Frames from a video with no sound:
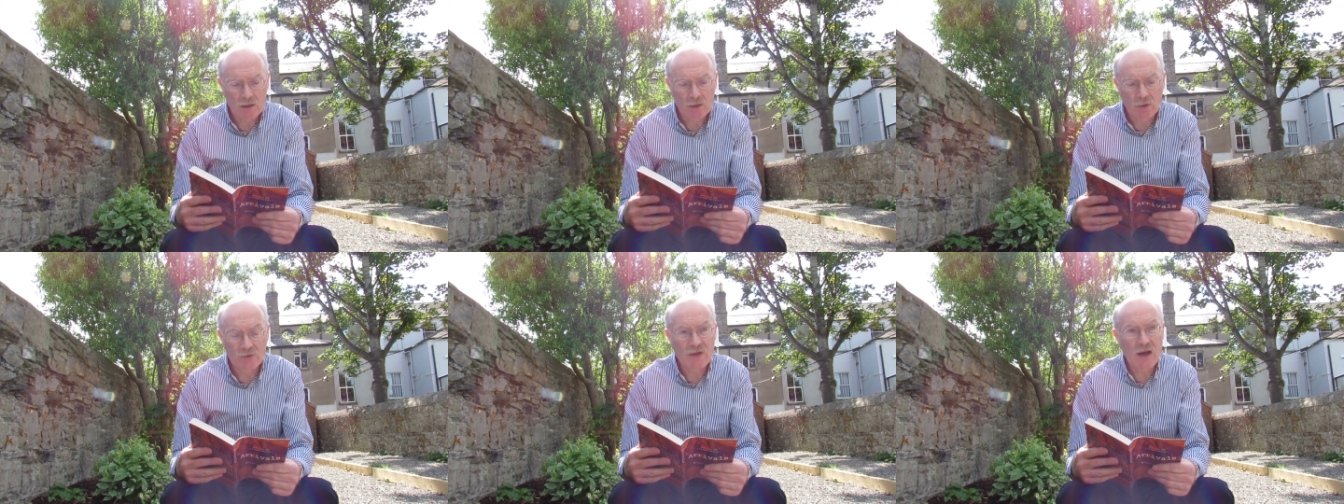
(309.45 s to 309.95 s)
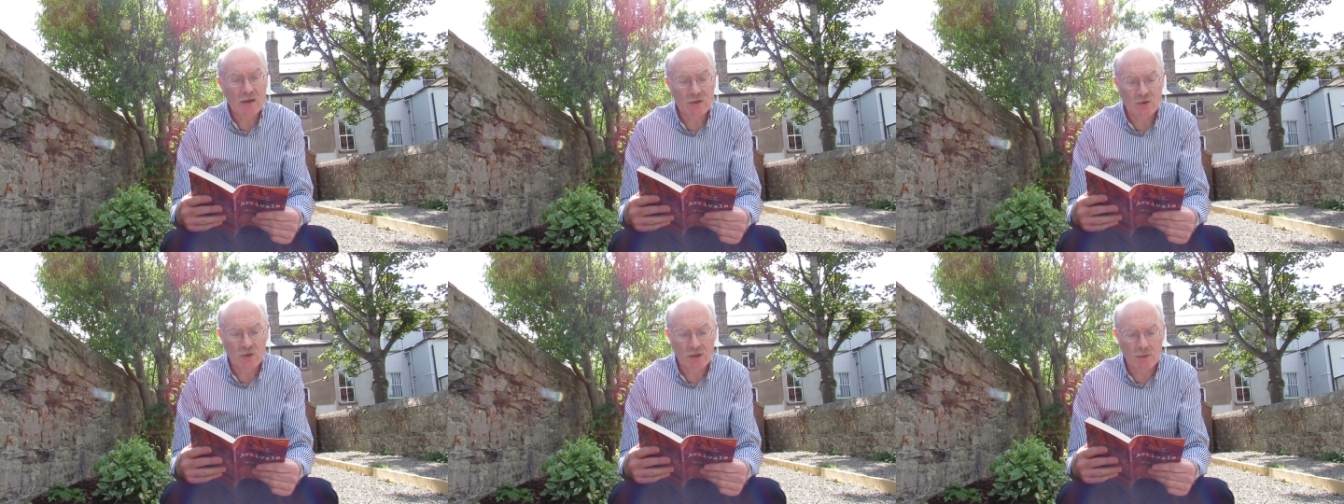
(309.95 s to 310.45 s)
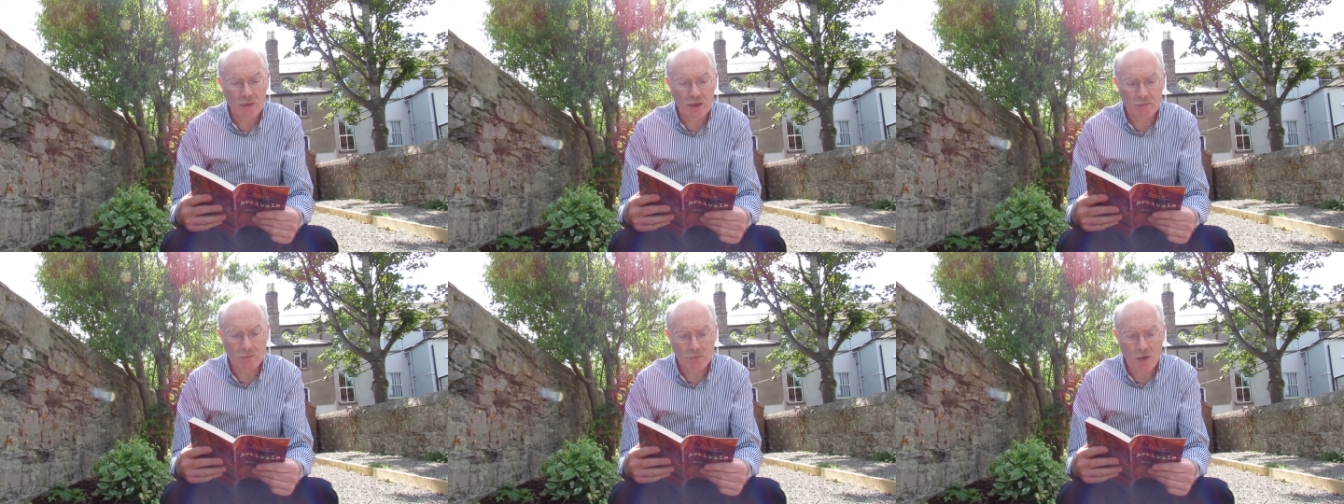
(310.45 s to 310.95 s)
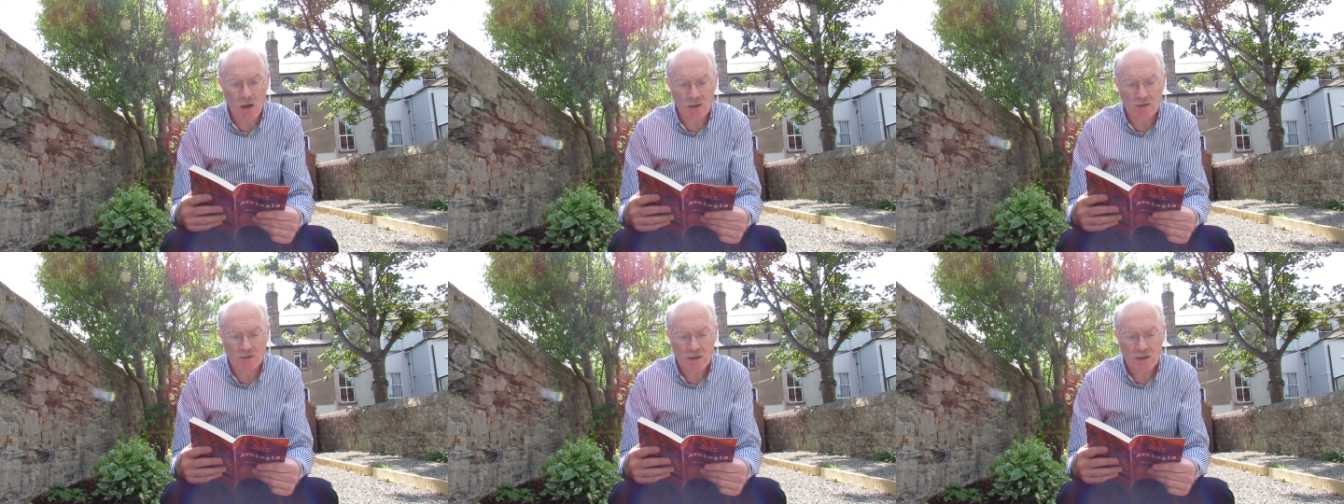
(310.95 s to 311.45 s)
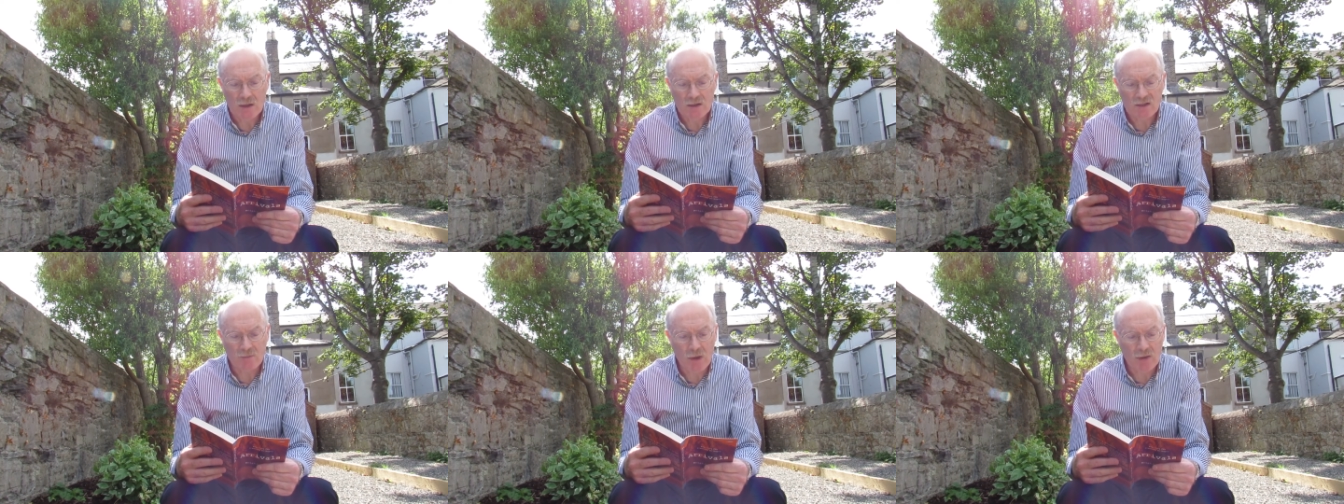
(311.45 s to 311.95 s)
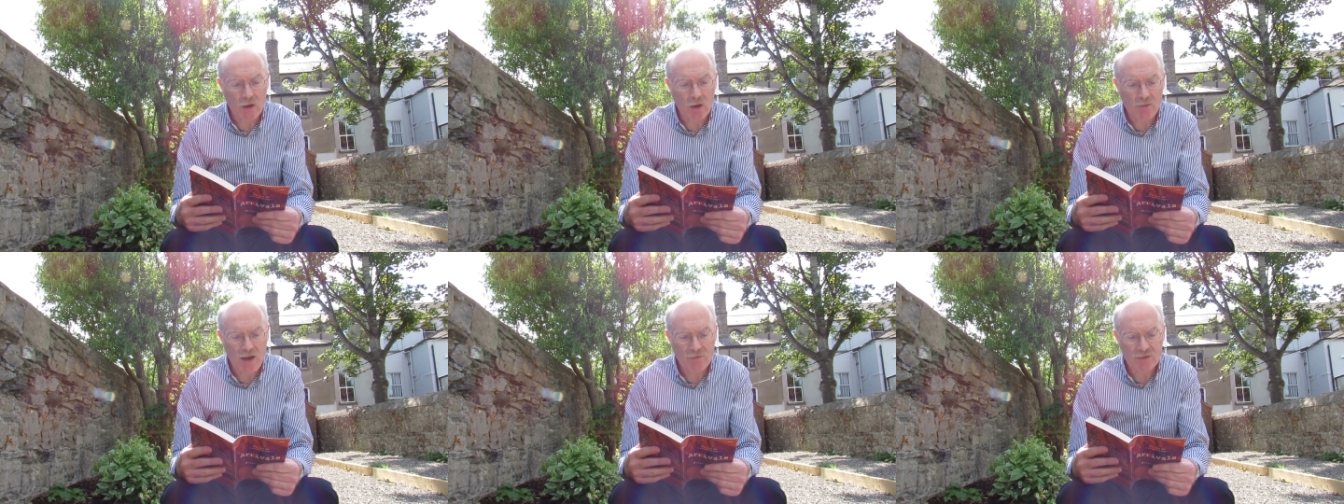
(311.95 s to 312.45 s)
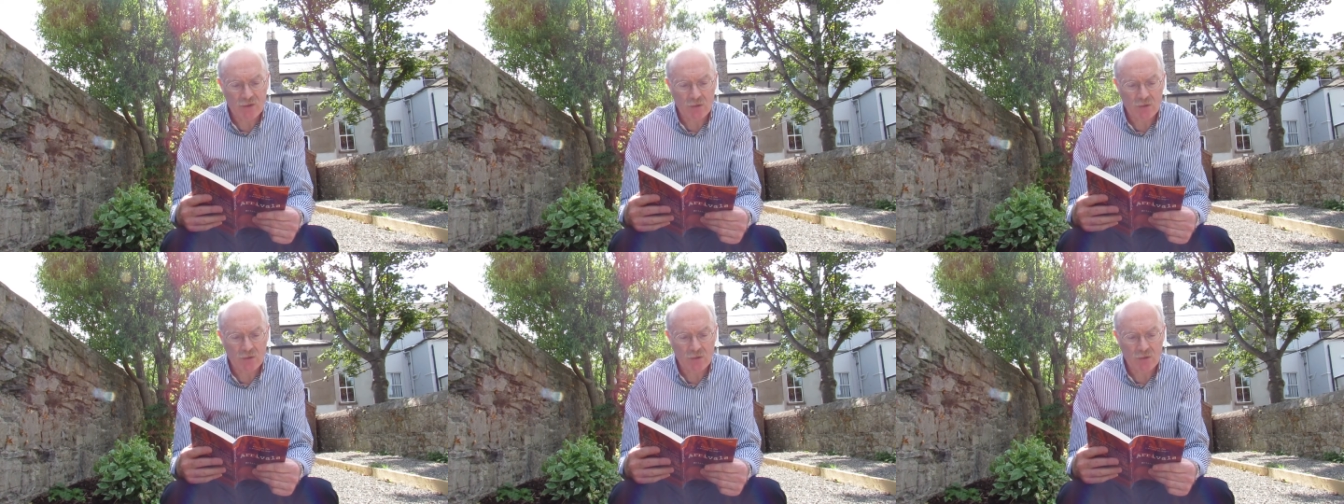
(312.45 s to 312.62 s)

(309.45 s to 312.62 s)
Lucy heard his trigger being cocked. Despite all her efforts